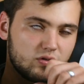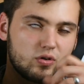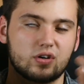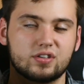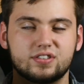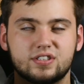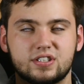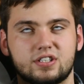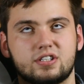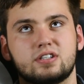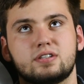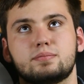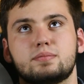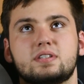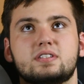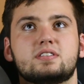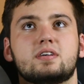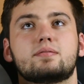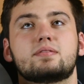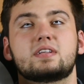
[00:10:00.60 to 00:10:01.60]
course, it couldn't
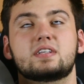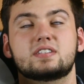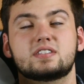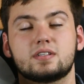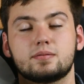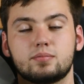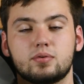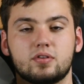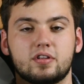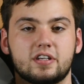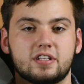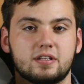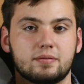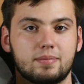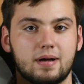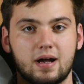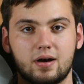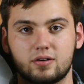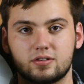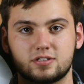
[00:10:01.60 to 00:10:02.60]
be something simple like the
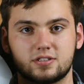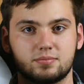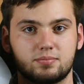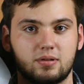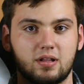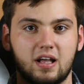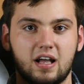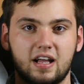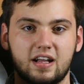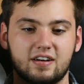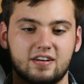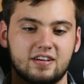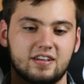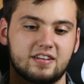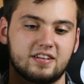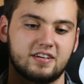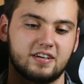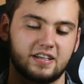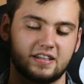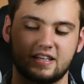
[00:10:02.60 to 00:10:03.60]
power supply or
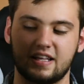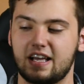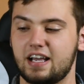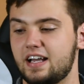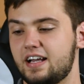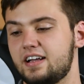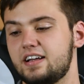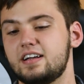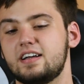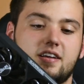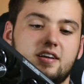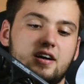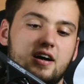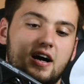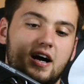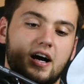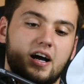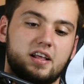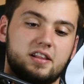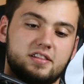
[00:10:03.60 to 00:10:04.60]
anything like that.
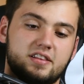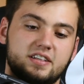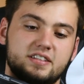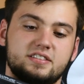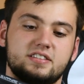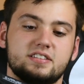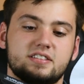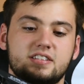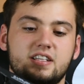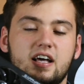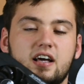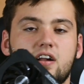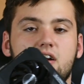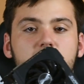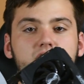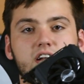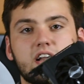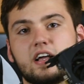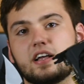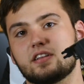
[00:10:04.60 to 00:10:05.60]
This is that
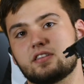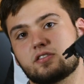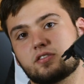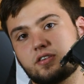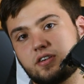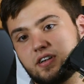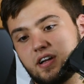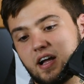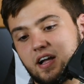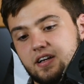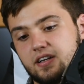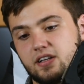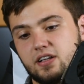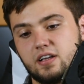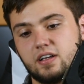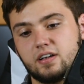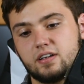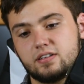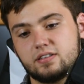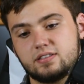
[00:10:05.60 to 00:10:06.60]
R9
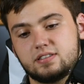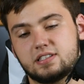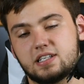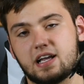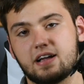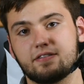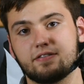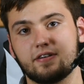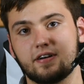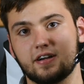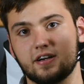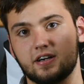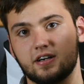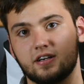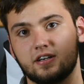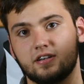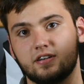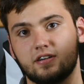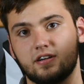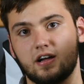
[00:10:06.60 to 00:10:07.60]
390
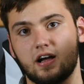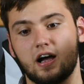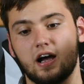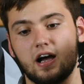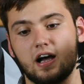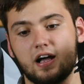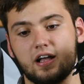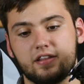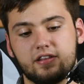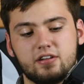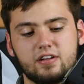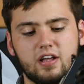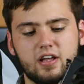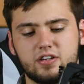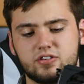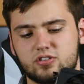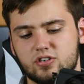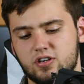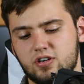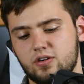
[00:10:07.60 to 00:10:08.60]
Sapphire, the
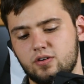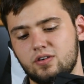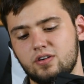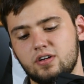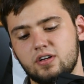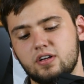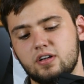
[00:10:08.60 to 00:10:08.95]
Nitro.